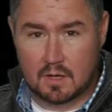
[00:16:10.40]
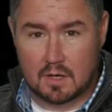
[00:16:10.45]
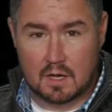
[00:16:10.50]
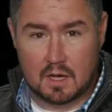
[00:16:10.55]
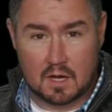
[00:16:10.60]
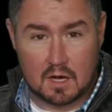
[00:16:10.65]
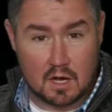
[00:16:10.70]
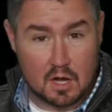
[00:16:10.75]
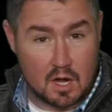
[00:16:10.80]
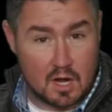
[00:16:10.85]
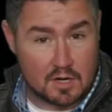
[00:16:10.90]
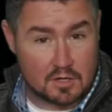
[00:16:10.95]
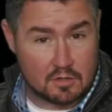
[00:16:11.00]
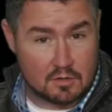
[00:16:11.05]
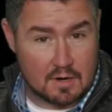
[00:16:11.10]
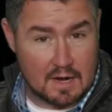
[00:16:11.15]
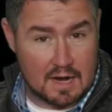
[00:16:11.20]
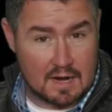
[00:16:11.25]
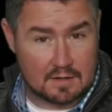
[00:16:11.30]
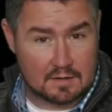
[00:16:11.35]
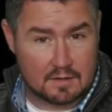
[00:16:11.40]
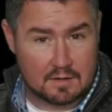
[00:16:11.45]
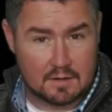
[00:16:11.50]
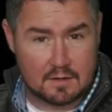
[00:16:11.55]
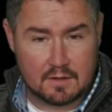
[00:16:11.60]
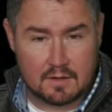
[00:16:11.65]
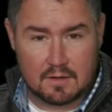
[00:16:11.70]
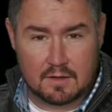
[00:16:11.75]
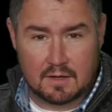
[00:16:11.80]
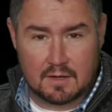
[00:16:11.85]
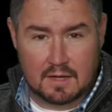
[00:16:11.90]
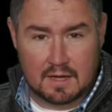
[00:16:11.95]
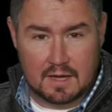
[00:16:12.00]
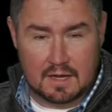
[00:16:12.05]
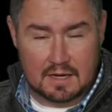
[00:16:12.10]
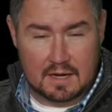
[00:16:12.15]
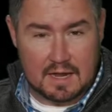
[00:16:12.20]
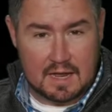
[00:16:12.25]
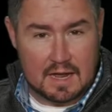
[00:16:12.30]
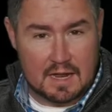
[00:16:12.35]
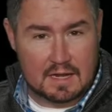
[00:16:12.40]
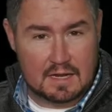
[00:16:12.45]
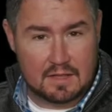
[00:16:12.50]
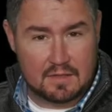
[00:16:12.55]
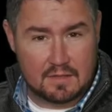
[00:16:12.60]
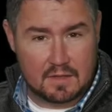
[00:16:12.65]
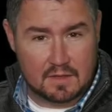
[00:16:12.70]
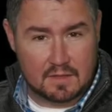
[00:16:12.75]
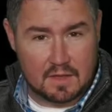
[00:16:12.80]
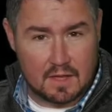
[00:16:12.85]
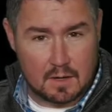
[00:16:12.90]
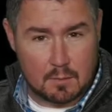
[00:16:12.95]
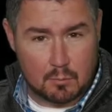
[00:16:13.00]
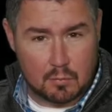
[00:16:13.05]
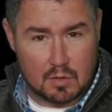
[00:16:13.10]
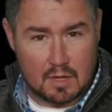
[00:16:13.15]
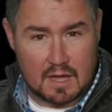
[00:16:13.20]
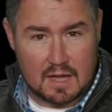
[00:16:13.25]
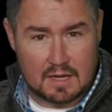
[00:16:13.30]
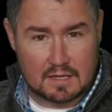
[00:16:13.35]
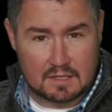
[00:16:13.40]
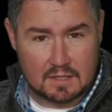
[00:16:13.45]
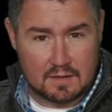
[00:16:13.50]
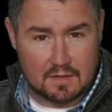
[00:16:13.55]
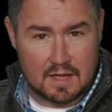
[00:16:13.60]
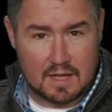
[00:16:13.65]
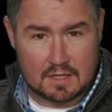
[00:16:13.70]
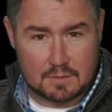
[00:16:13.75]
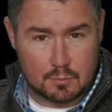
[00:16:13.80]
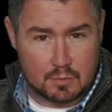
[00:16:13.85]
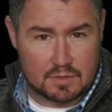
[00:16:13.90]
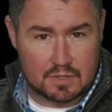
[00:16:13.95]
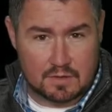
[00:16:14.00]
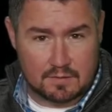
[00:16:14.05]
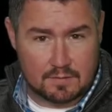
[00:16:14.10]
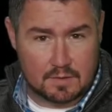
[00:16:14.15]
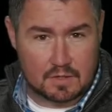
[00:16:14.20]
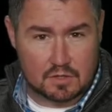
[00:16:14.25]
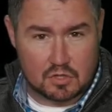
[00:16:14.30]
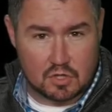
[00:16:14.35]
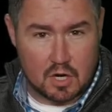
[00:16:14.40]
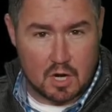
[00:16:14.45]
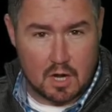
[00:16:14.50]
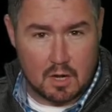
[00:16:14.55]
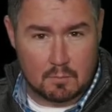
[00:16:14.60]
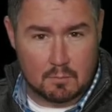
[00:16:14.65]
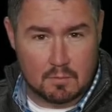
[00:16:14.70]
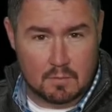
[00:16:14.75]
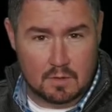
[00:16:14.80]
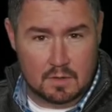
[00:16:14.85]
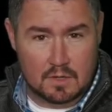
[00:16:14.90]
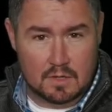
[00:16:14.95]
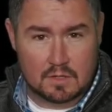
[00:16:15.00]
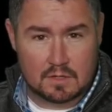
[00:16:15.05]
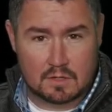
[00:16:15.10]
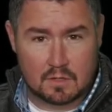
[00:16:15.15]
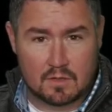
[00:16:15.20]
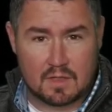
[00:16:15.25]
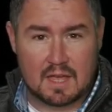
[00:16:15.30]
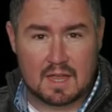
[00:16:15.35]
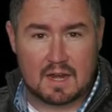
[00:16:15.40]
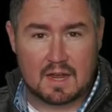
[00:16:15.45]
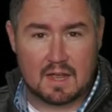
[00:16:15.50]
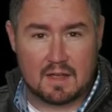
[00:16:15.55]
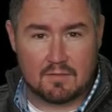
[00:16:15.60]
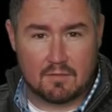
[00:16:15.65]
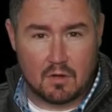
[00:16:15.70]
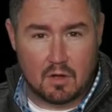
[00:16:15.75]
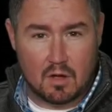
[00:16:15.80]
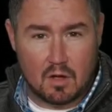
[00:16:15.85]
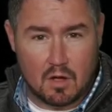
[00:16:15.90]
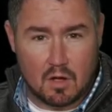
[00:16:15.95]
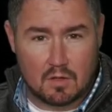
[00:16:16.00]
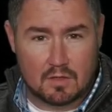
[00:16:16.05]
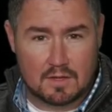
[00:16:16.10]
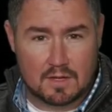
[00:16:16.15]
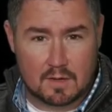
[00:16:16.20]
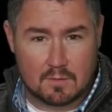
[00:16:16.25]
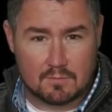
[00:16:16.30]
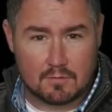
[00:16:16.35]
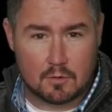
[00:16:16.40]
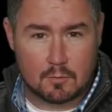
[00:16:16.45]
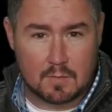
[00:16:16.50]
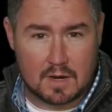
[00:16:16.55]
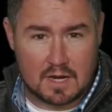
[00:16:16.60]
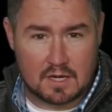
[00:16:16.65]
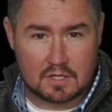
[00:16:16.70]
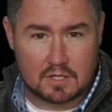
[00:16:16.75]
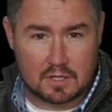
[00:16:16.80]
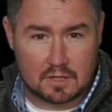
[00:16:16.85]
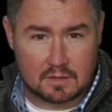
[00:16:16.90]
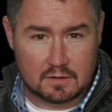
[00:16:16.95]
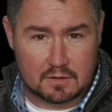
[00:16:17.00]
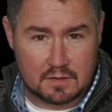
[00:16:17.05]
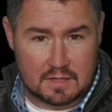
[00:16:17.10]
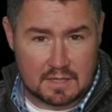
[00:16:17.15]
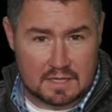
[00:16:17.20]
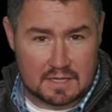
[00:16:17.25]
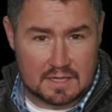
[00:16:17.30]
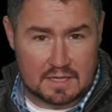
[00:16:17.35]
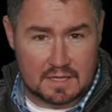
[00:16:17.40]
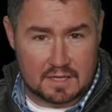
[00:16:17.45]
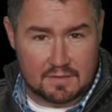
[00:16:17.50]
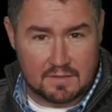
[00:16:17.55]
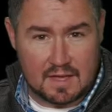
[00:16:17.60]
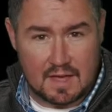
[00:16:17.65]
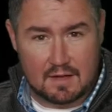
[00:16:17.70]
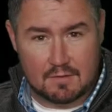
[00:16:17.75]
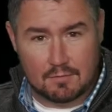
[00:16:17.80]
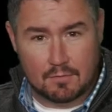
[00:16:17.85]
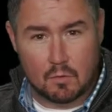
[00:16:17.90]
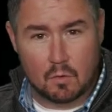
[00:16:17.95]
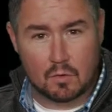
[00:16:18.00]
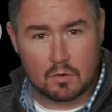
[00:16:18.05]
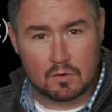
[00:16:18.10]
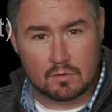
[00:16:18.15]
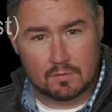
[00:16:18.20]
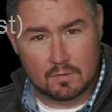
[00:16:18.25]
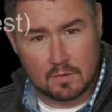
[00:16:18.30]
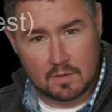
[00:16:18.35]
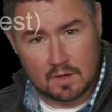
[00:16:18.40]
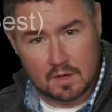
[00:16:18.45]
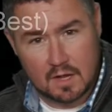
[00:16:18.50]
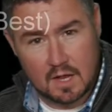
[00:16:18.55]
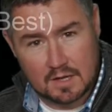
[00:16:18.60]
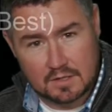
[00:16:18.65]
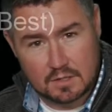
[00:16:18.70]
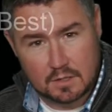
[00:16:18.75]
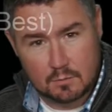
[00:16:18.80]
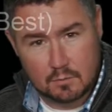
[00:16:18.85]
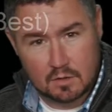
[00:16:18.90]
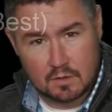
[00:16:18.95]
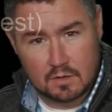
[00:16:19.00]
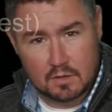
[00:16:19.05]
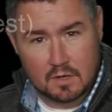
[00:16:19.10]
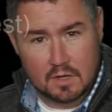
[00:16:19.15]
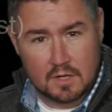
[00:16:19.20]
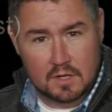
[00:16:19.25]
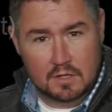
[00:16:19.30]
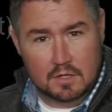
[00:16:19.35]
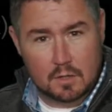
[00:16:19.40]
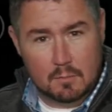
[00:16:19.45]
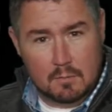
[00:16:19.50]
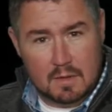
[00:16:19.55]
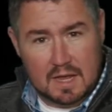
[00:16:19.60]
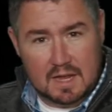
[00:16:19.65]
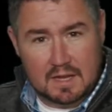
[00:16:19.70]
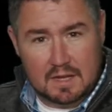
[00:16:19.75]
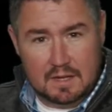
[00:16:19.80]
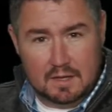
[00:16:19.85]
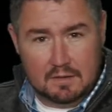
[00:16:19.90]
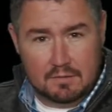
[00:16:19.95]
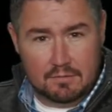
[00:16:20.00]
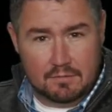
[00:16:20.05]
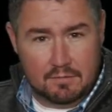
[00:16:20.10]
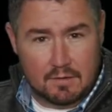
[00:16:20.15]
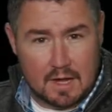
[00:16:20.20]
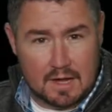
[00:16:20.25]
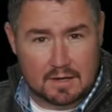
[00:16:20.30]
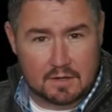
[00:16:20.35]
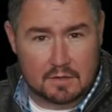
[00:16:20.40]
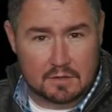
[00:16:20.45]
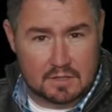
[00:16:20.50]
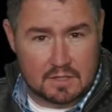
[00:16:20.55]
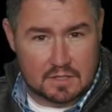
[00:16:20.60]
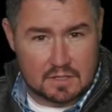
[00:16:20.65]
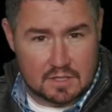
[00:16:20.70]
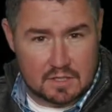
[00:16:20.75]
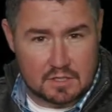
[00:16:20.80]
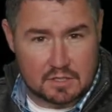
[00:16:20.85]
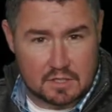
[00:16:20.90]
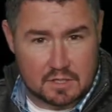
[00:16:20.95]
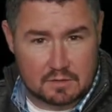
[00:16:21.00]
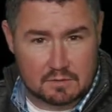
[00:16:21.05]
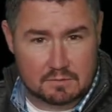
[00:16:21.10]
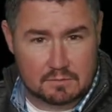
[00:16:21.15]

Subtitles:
a contract, and anything that applies to that specific job, so that I have all the information in that folder for the customer to make a final decision.